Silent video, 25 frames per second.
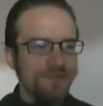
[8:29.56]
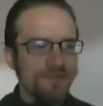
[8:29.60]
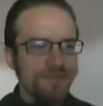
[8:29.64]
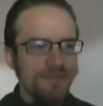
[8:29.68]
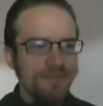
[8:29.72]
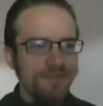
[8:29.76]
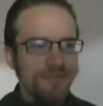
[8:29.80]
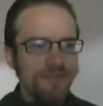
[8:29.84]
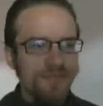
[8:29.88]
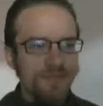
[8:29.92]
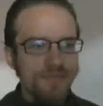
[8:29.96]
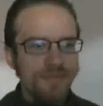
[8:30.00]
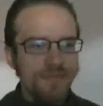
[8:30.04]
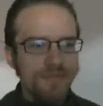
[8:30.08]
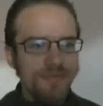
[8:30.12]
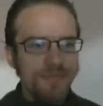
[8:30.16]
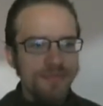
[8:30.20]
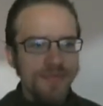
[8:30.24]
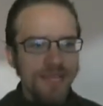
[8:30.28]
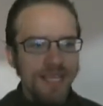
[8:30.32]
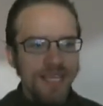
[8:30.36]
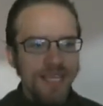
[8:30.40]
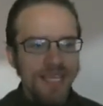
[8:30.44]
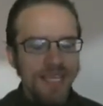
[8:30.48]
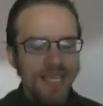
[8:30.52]

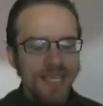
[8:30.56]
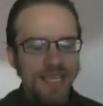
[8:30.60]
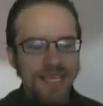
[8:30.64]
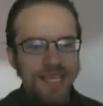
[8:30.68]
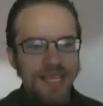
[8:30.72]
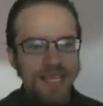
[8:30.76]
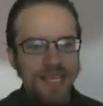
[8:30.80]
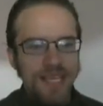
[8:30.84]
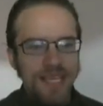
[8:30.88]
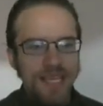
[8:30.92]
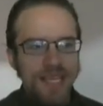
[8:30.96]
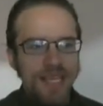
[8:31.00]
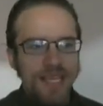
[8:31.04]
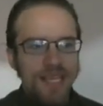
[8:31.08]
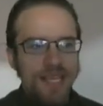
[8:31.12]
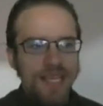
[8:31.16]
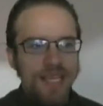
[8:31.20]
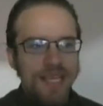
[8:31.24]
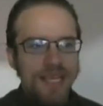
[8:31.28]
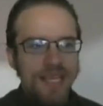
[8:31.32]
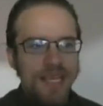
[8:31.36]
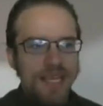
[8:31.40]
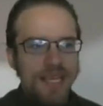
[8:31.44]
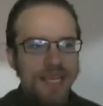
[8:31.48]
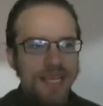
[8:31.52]

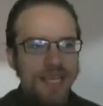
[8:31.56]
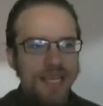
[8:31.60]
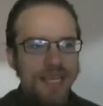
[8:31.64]
Nobody speaks.